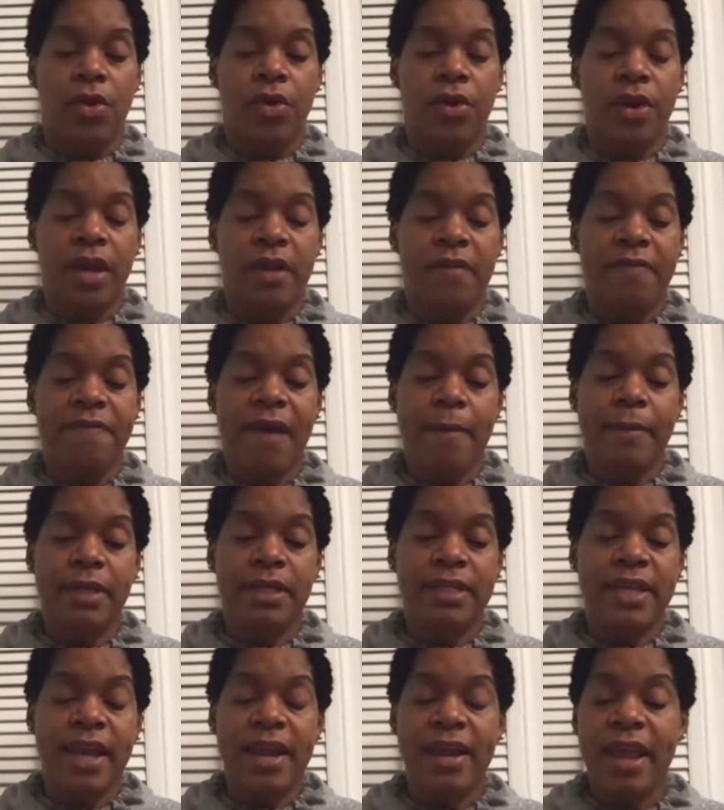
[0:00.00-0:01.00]
Look at
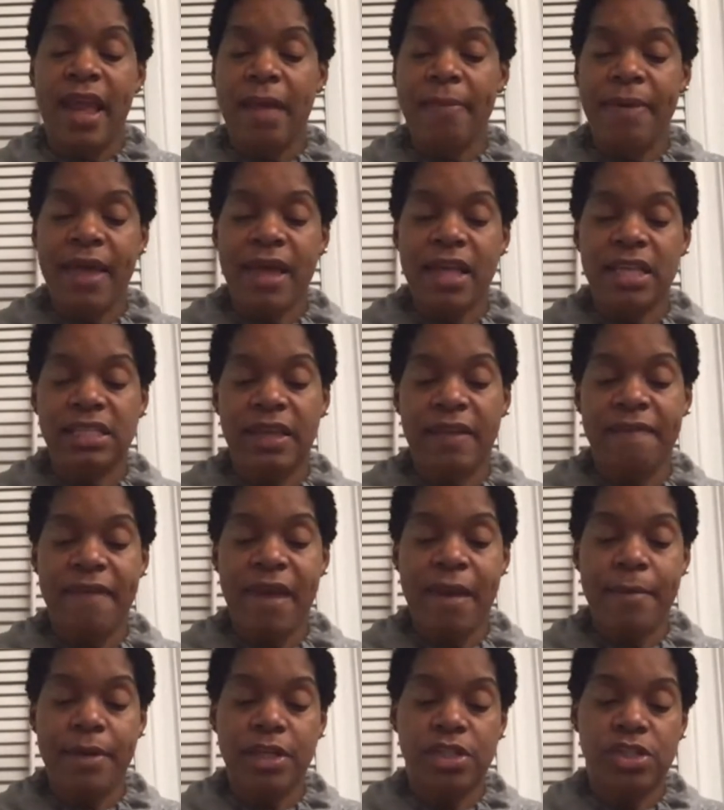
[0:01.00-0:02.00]
family dynamics,
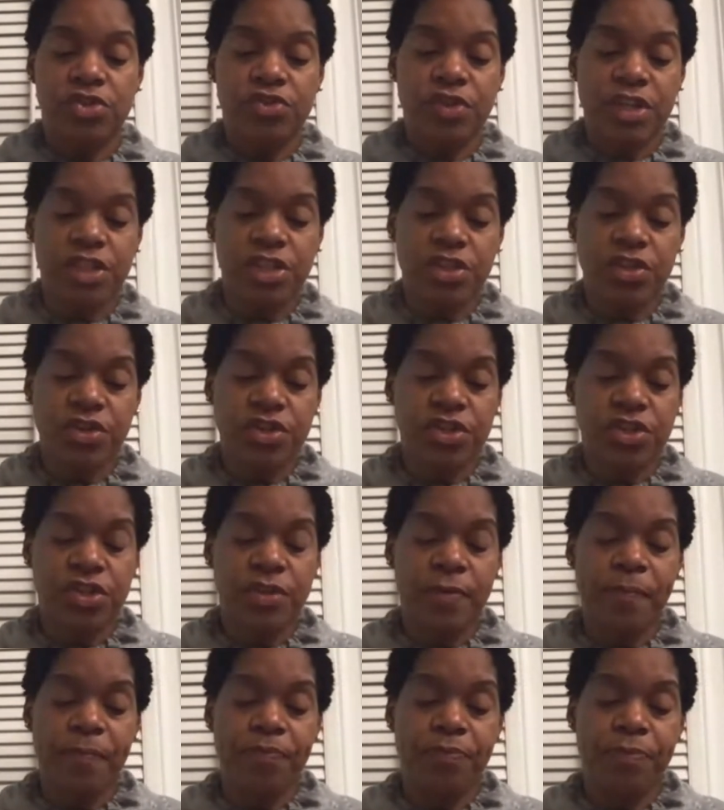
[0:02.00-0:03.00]
family
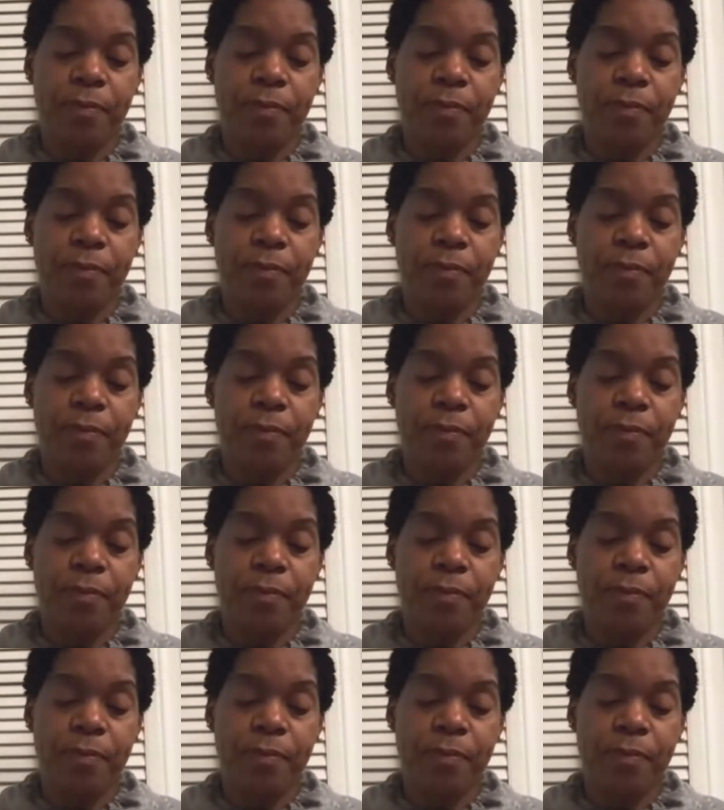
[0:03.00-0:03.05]
stressors.